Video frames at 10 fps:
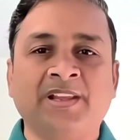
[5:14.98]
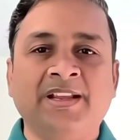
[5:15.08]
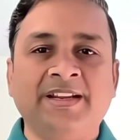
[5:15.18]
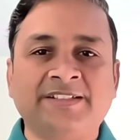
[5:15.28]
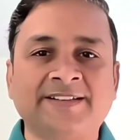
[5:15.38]

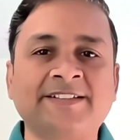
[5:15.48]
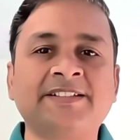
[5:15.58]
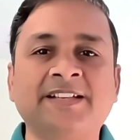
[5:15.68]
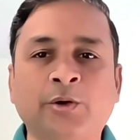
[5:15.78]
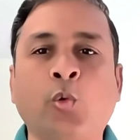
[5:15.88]
It's
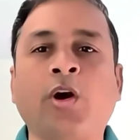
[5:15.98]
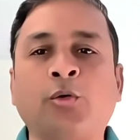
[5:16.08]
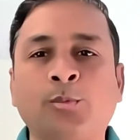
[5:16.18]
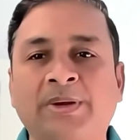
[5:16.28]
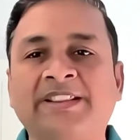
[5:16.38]
essentially
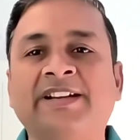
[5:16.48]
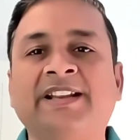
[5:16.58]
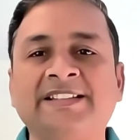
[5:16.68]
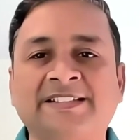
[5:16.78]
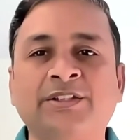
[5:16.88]
quadrupling the
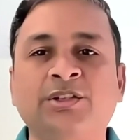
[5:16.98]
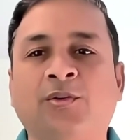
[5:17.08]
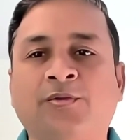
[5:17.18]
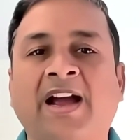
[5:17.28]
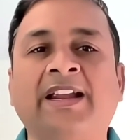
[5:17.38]
density
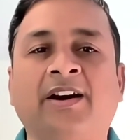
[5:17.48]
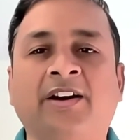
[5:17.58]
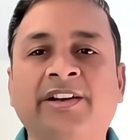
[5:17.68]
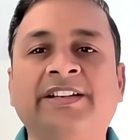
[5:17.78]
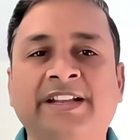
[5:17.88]
of high one
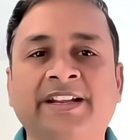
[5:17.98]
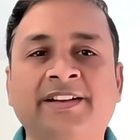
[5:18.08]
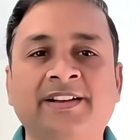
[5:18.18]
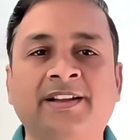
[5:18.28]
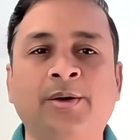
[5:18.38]
hundred
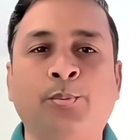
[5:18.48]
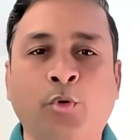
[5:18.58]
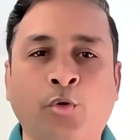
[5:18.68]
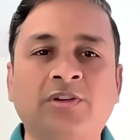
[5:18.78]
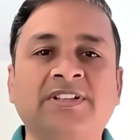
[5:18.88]
gig
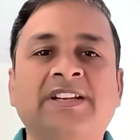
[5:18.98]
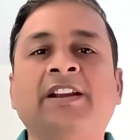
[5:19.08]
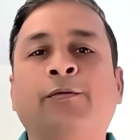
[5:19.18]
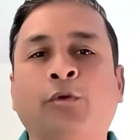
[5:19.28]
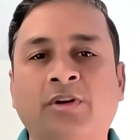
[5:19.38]
ports in
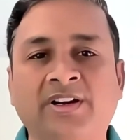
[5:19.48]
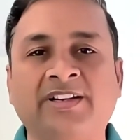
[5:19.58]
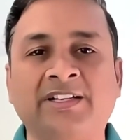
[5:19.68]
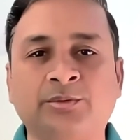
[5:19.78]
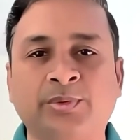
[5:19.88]
a four hundred
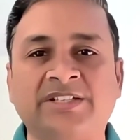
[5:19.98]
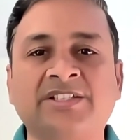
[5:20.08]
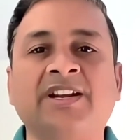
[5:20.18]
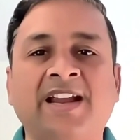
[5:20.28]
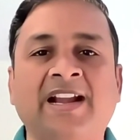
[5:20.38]
gig
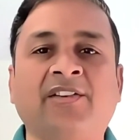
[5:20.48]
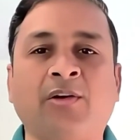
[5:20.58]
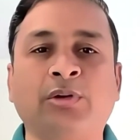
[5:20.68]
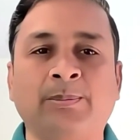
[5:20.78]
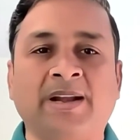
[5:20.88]
switch and
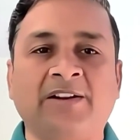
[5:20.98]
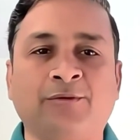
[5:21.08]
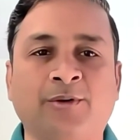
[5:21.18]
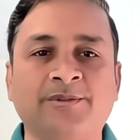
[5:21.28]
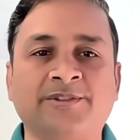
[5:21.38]
routing
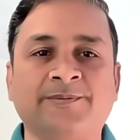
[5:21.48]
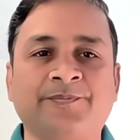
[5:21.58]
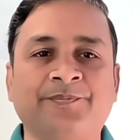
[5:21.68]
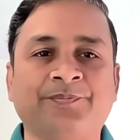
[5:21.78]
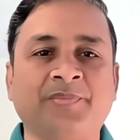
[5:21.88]
platforms.
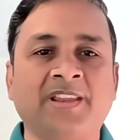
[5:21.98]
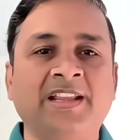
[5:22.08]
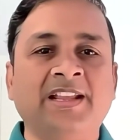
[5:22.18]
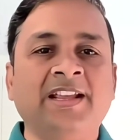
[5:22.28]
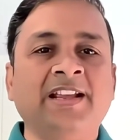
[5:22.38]

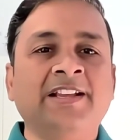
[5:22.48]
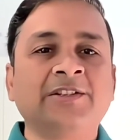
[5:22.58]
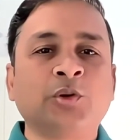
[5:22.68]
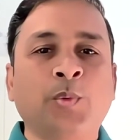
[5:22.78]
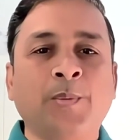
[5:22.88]

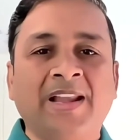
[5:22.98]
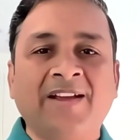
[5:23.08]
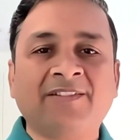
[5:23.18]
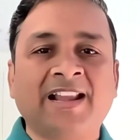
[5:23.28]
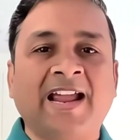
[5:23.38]
So we will
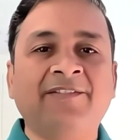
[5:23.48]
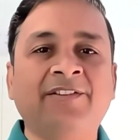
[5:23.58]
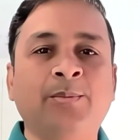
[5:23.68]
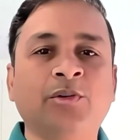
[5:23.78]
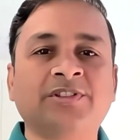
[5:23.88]
have live
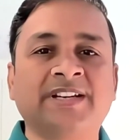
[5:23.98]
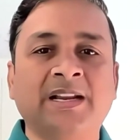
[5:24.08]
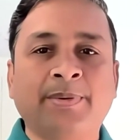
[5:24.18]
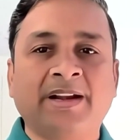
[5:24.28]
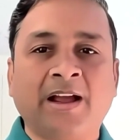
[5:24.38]
demos set
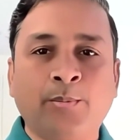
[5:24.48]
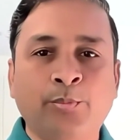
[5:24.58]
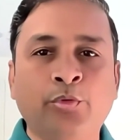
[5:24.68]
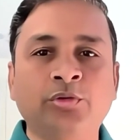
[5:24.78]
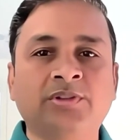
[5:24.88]
up at our
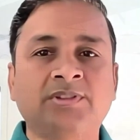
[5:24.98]
booth